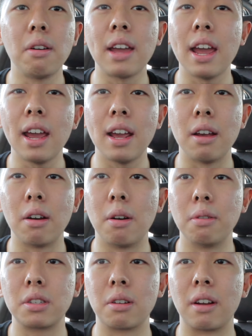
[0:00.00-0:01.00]
Okay,
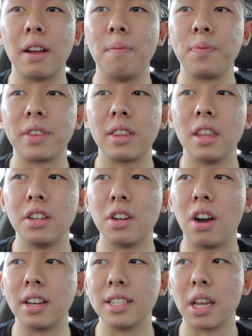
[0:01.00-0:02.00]
oh sorry, the
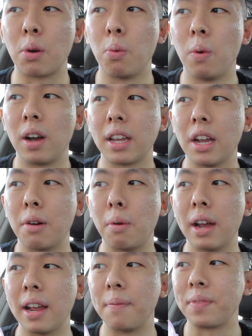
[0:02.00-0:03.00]
dog is like walking
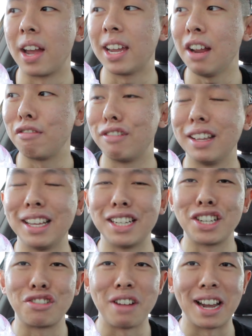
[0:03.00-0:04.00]
away. I get really
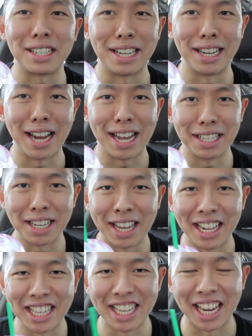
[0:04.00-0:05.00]
distracted, as you
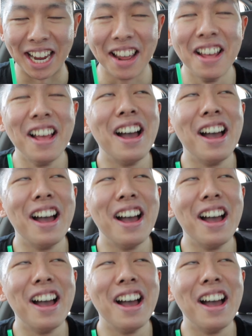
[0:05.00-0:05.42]
can see.